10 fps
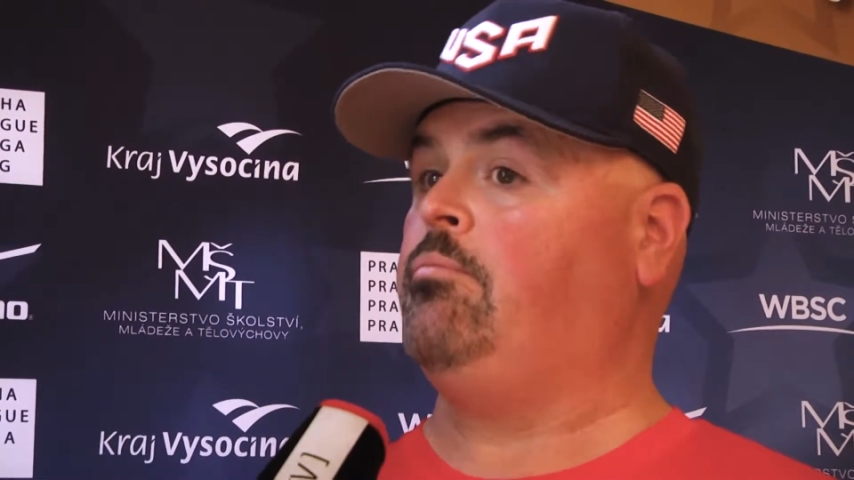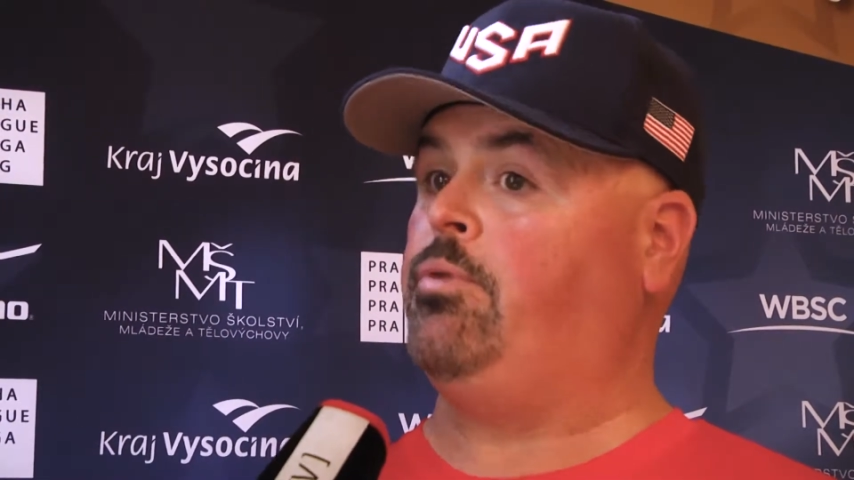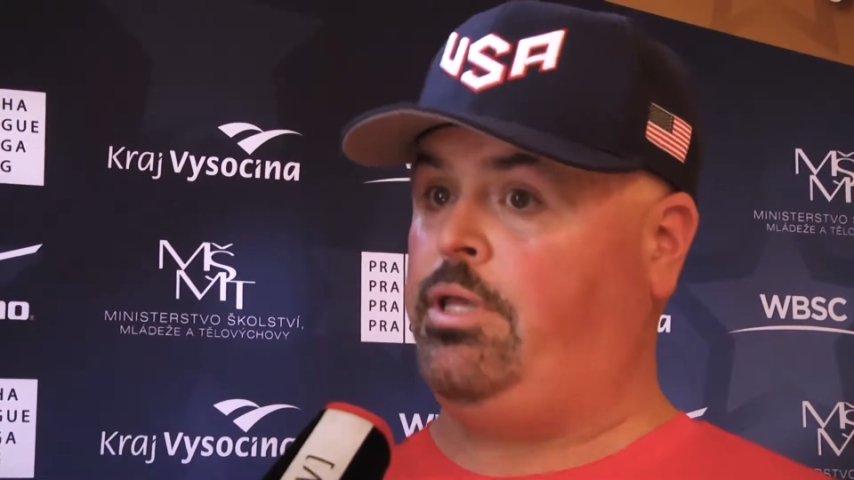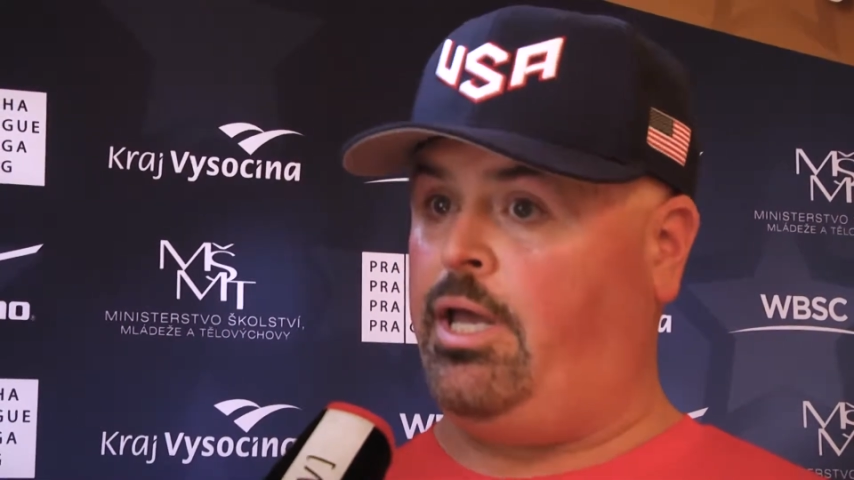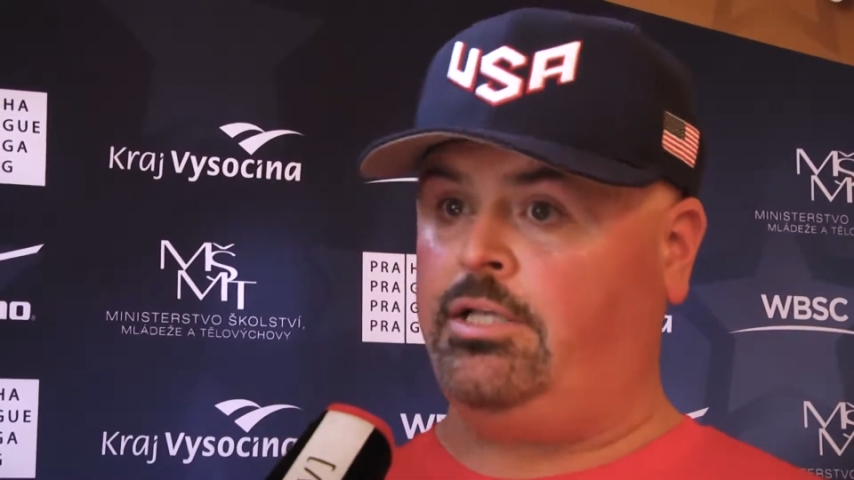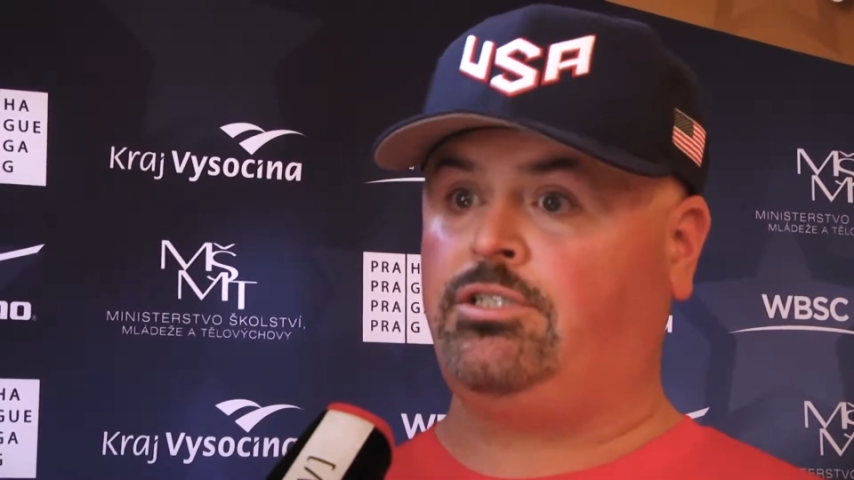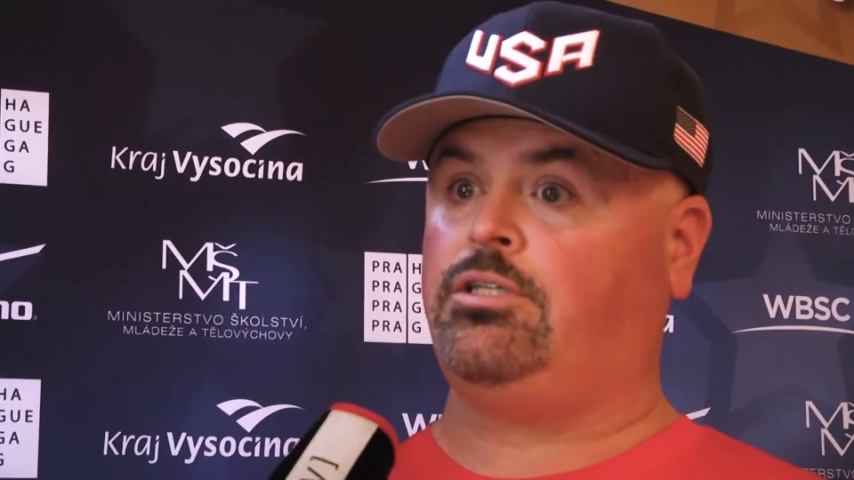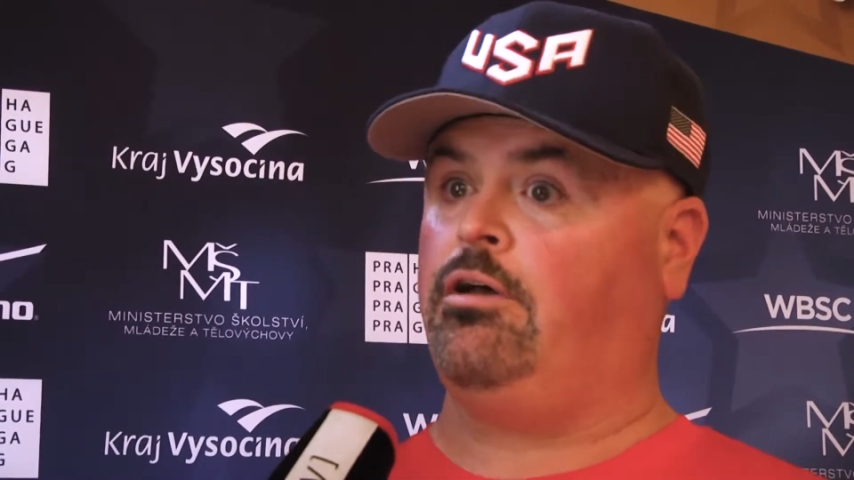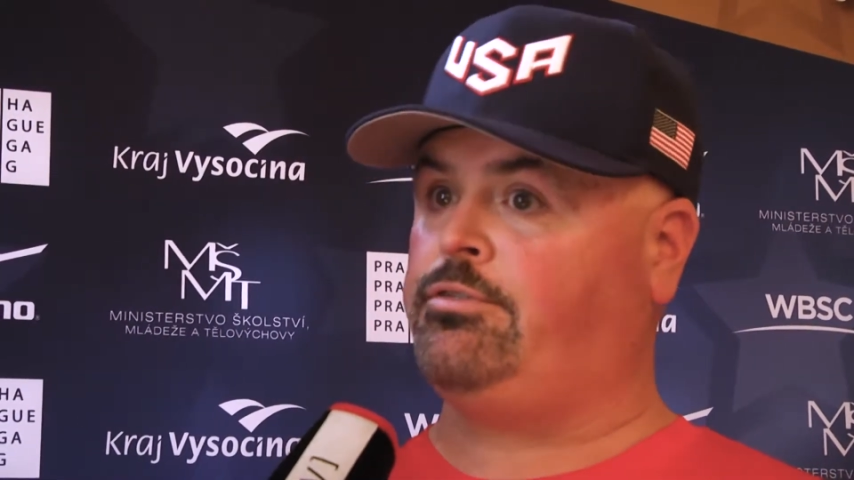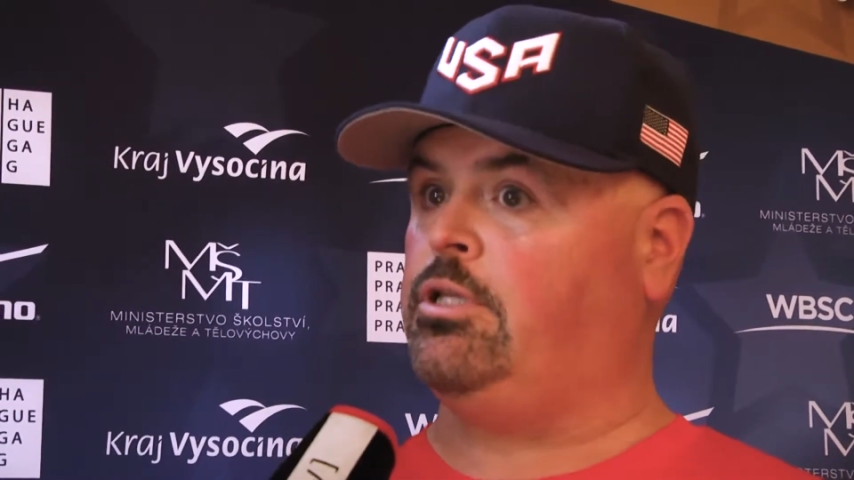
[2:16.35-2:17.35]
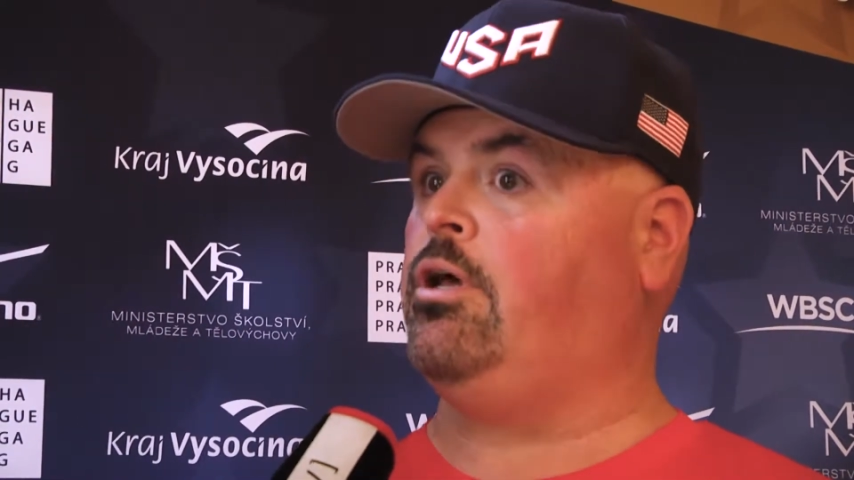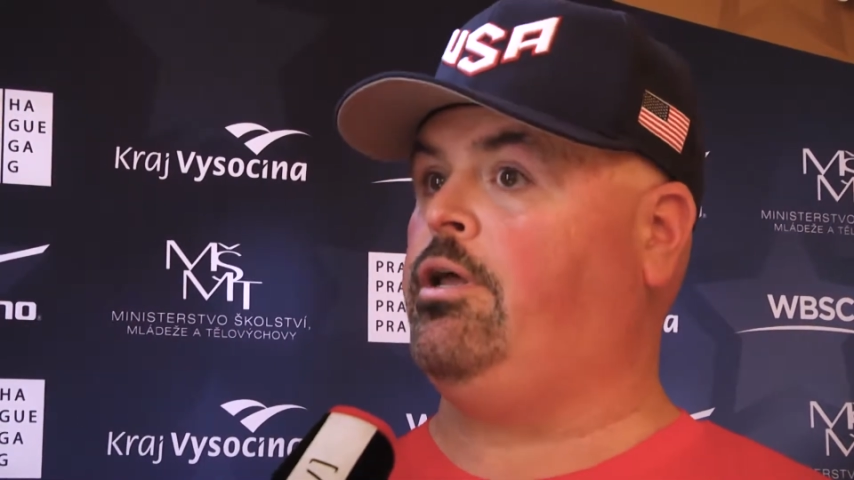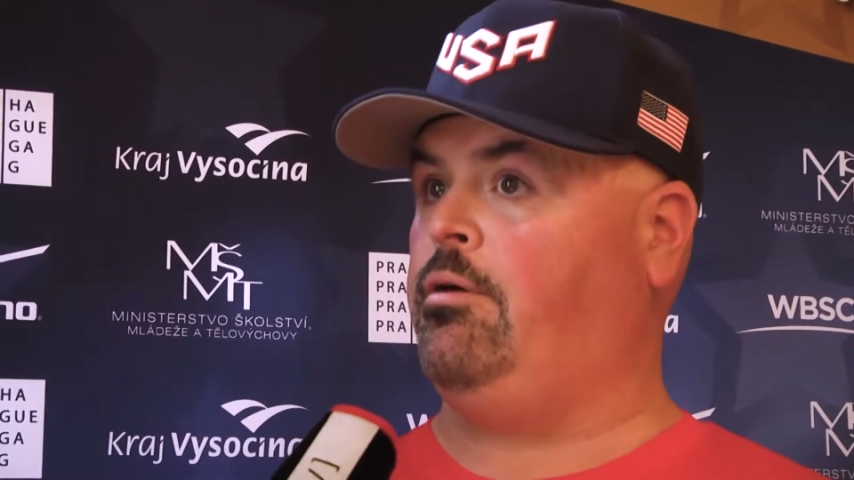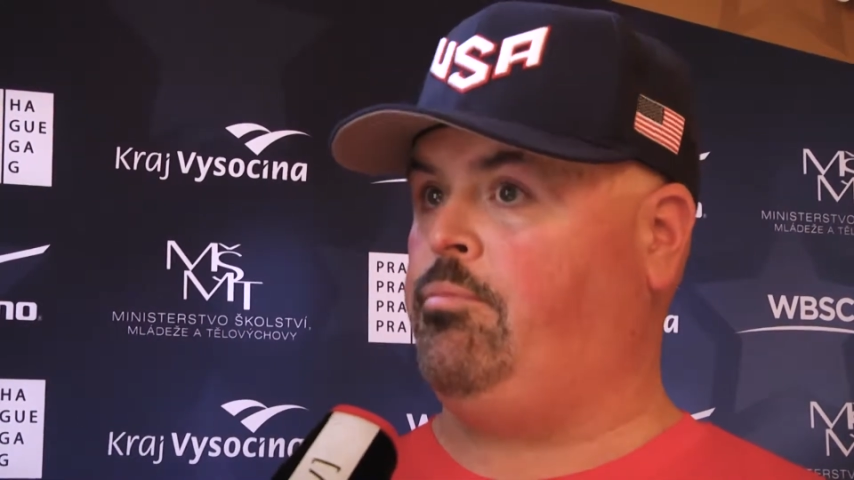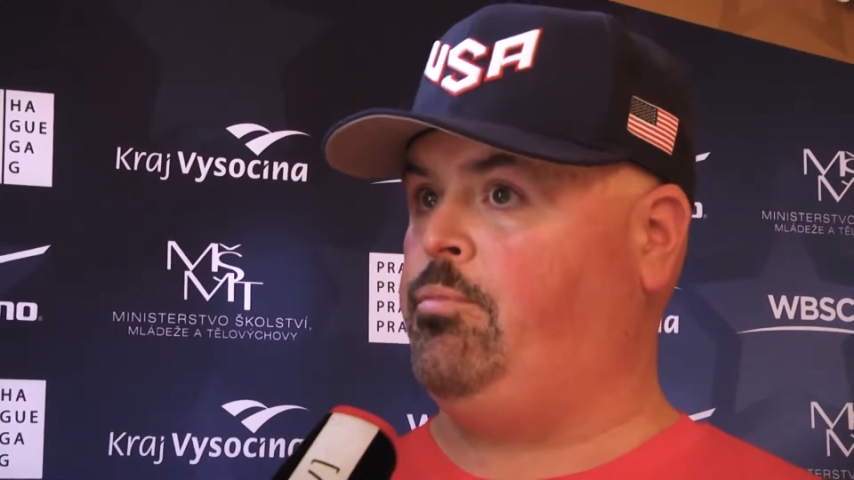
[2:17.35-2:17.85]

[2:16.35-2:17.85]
But yeah, it's tough to line up